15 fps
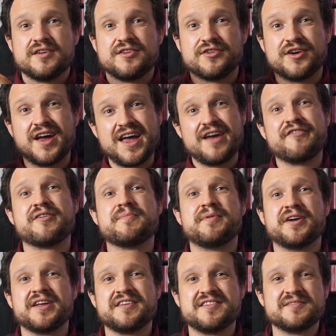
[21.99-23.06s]
So hey
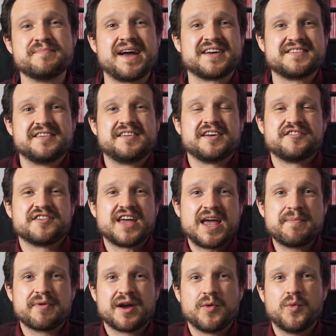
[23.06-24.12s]
everybody, this is Max the Dutch
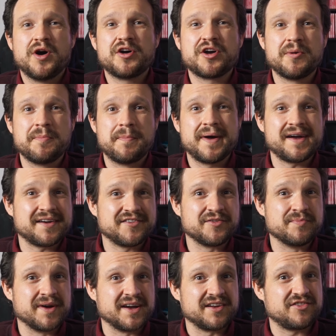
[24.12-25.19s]
Gamer and welcome back to
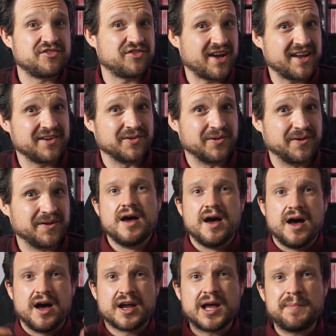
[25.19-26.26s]
my channel.
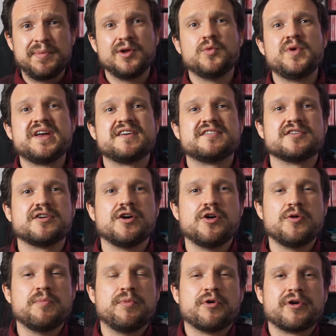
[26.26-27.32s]
A couple of weeks
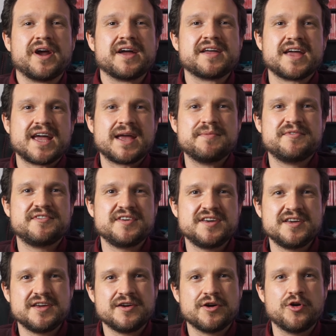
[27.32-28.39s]
ago, Borangame
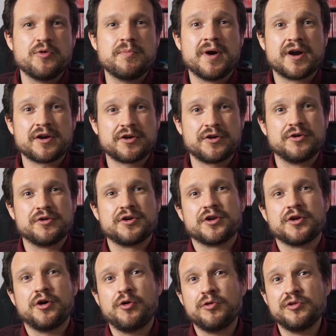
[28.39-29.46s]
C E O Marco got
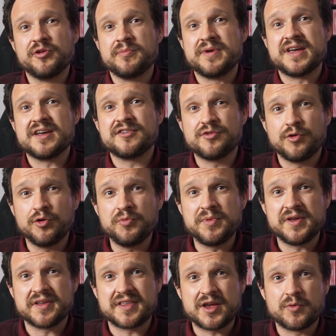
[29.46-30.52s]
a hold of me and told me
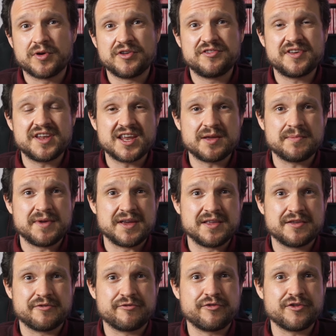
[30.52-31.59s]
that they were sending me
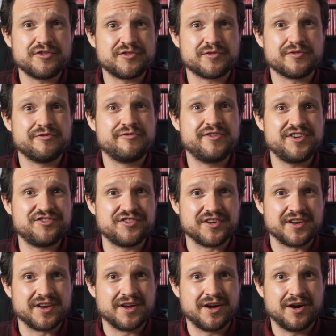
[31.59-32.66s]
the first
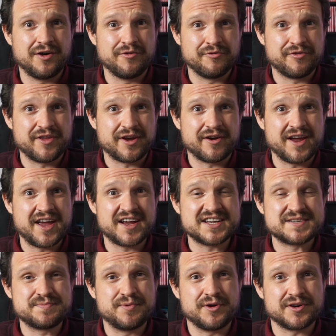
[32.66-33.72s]
revision of their
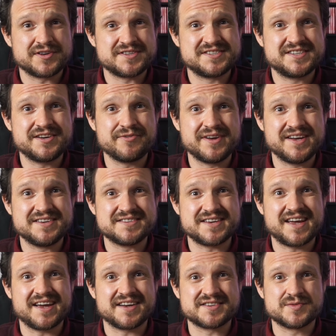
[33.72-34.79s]
Xbox Series
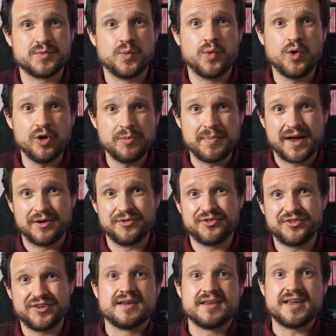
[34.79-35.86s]
X wall
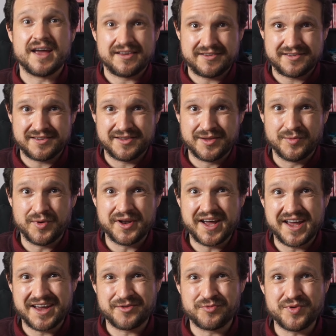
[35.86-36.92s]
mount. Yes, the one I
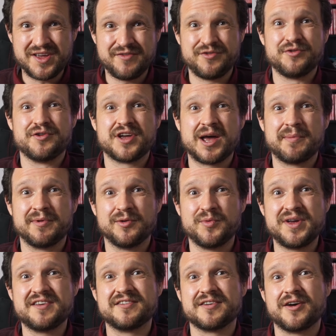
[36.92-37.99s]
had reviewed a couple of
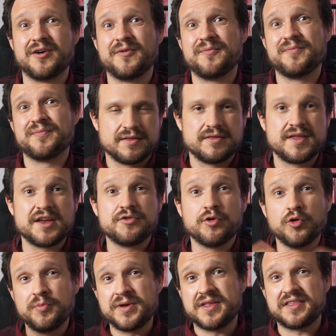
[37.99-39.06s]
weeks ago. They
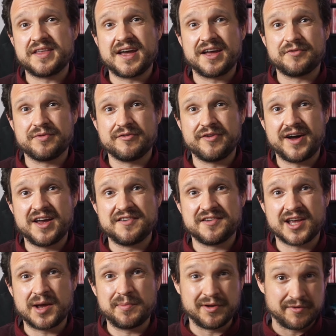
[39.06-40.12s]
told me that they had revised
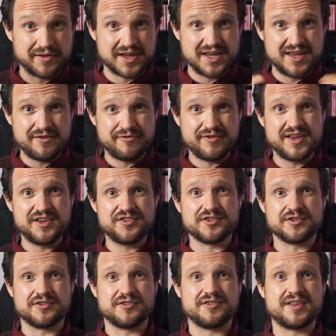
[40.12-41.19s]
a couple of the key
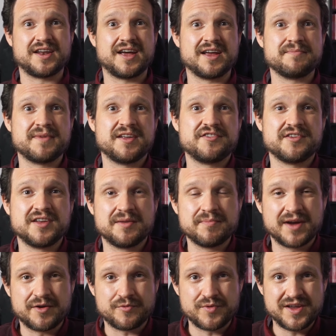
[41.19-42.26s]
features that I'd mentioned in
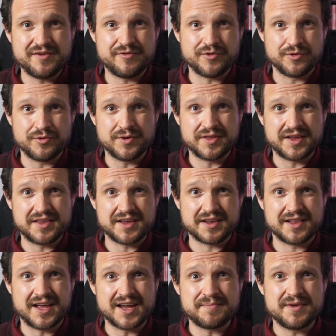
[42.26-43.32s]
my review and that they'd
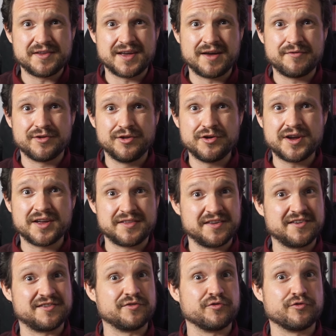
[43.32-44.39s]
like me to have a look at
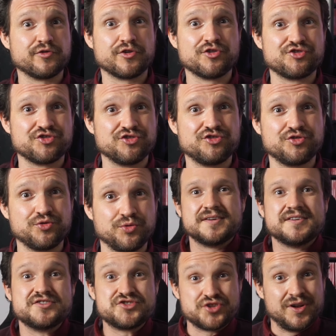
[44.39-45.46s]
this version
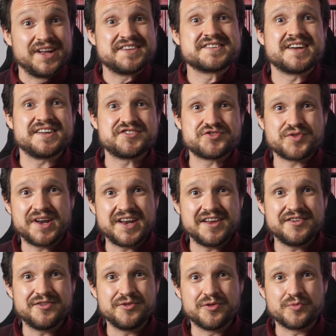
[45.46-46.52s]
two. So let's get straight
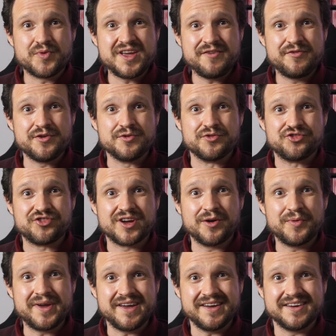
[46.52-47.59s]
into the review,
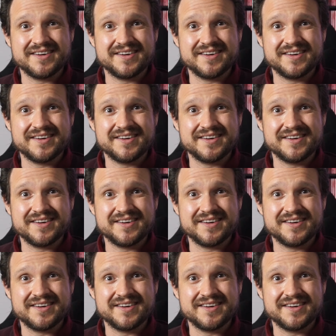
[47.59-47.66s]
shall we?